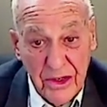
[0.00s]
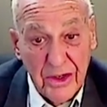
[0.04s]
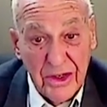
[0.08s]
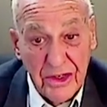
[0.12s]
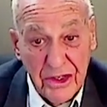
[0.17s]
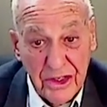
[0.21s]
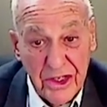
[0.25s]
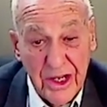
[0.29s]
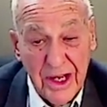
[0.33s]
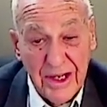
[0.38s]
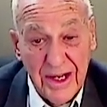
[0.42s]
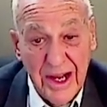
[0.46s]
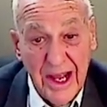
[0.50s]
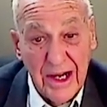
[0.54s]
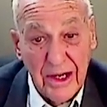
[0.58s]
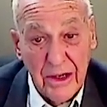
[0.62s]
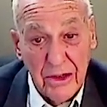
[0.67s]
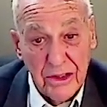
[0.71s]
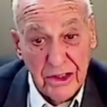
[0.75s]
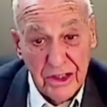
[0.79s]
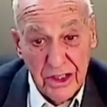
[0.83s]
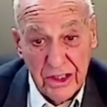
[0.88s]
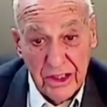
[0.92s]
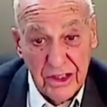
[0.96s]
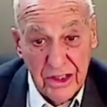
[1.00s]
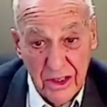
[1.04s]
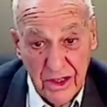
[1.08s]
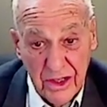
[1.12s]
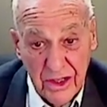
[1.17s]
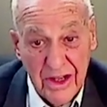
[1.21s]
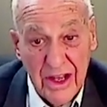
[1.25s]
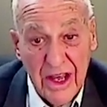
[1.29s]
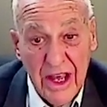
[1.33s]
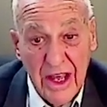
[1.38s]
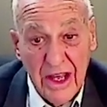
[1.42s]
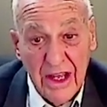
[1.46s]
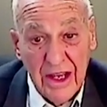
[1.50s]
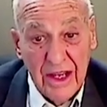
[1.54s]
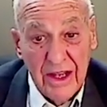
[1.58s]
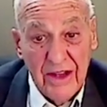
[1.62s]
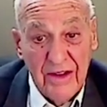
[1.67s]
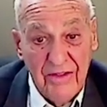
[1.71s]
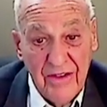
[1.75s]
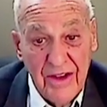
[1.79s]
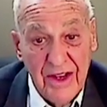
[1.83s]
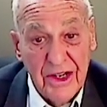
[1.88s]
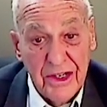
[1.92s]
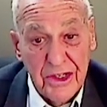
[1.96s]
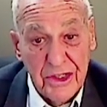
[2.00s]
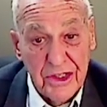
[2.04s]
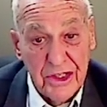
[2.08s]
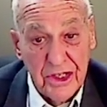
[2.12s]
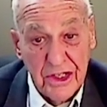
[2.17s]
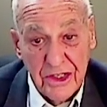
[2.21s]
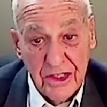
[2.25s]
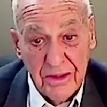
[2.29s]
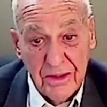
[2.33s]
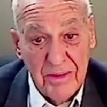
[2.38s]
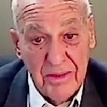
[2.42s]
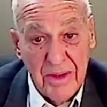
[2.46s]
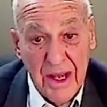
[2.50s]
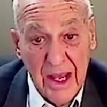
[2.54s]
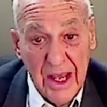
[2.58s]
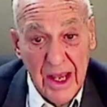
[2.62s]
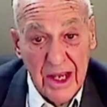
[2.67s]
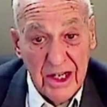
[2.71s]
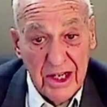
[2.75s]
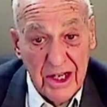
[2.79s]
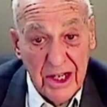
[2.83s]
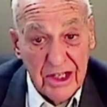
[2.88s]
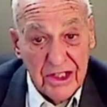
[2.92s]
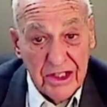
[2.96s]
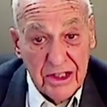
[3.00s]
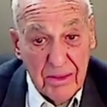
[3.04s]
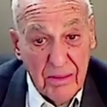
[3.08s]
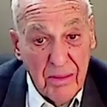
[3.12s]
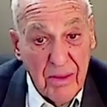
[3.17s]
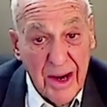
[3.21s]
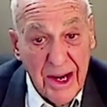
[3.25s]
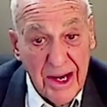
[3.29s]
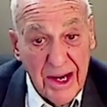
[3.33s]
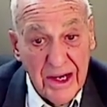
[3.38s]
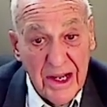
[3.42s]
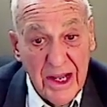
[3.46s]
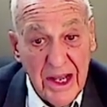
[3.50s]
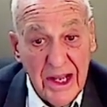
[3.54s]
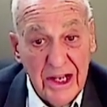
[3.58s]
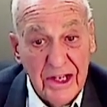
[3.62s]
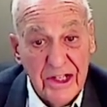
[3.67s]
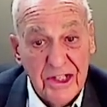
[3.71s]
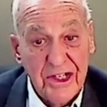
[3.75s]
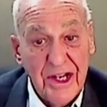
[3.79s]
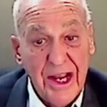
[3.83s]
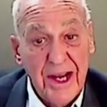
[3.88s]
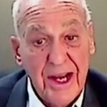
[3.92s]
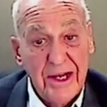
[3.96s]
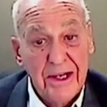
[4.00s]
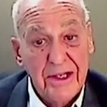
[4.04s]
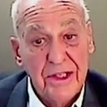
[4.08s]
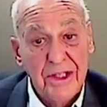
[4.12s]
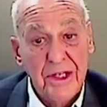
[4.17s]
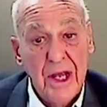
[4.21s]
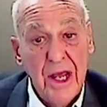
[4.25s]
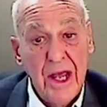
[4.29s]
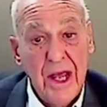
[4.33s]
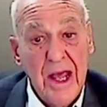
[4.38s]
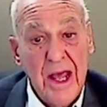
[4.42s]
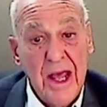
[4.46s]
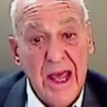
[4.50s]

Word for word: You understand that. It goes into the venous system and hits the brain in seconds.